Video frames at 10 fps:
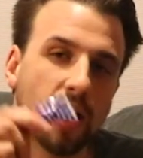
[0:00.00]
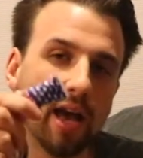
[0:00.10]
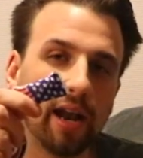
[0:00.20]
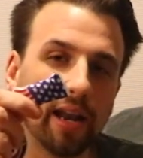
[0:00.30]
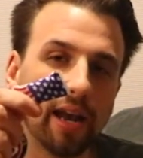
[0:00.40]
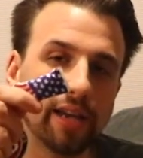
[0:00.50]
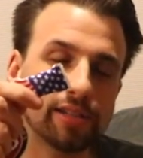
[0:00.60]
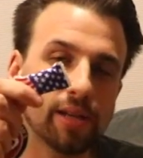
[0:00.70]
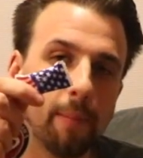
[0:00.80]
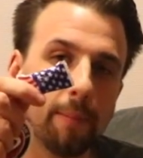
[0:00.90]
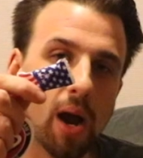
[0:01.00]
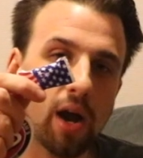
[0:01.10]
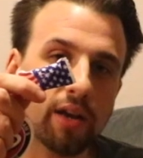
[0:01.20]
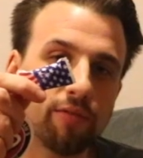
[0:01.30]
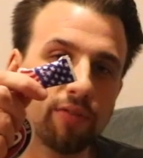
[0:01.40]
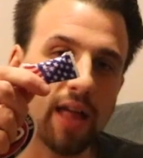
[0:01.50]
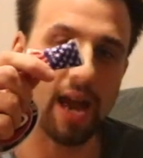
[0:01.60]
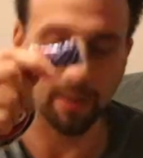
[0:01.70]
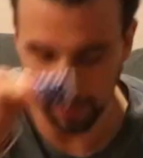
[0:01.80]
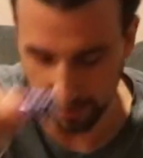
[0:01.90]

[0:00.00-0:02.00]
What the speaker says: and a nice American flag